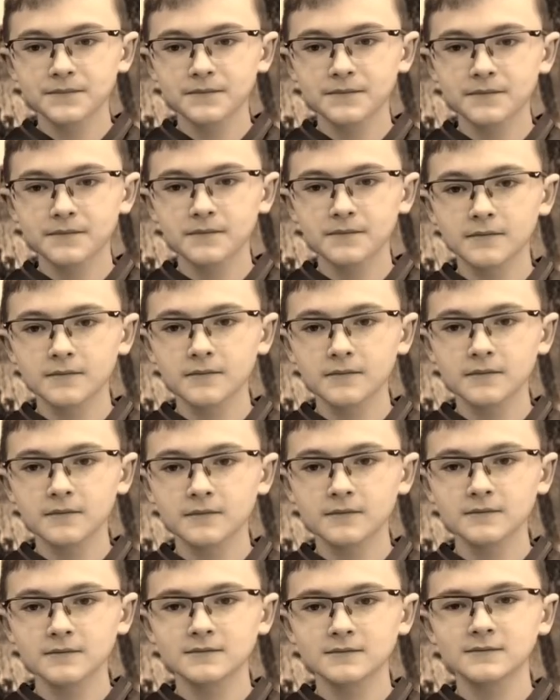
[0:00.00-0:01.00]

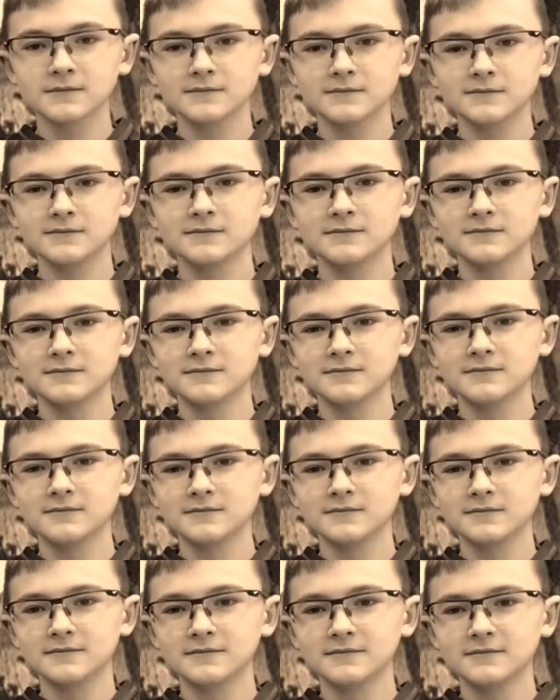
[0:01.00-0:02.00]

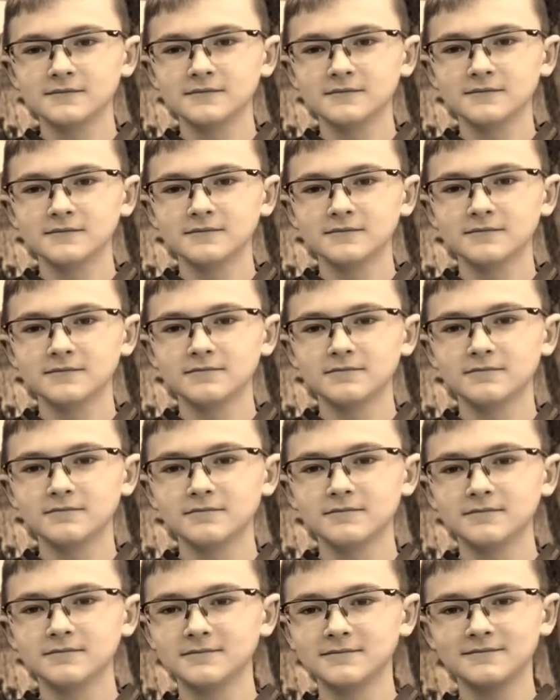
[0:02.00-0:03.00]

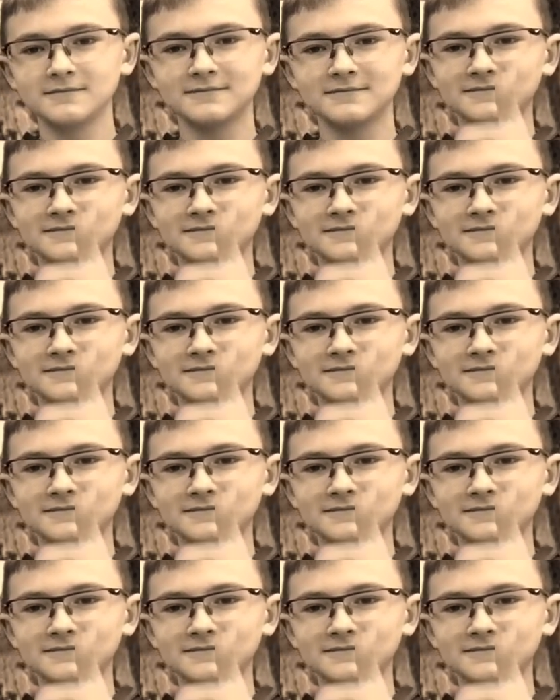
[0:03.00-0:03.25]
This person isn't speaking.